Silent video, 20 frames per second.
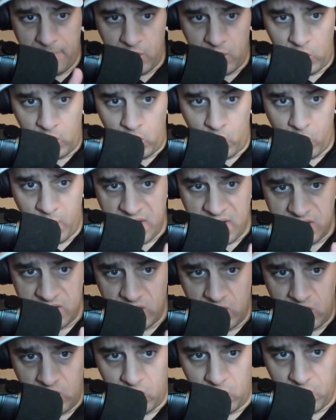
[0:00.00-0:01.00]
But
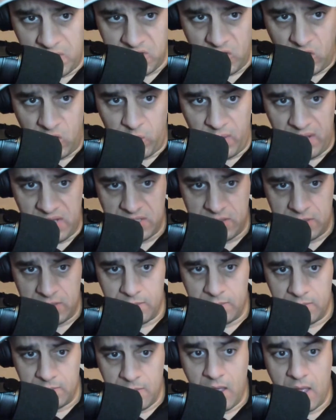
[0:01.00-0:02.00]
always, always, always
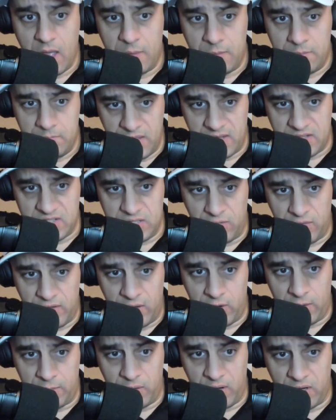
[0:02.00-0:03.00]
make
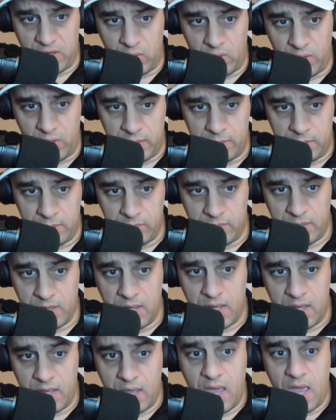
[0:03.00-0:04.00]
self-care a priority.
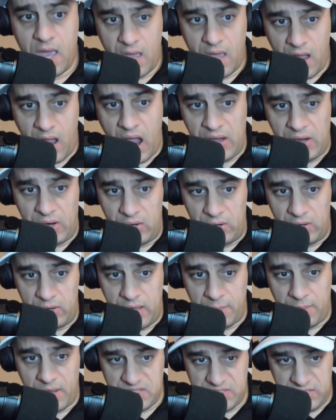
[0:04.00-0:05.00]
I had to
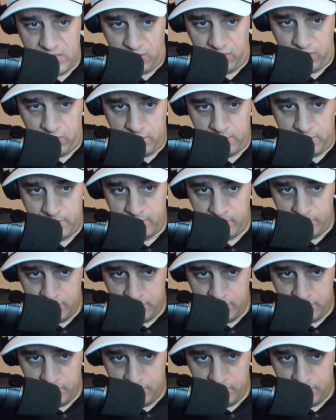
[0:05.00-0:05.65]
learn that myself.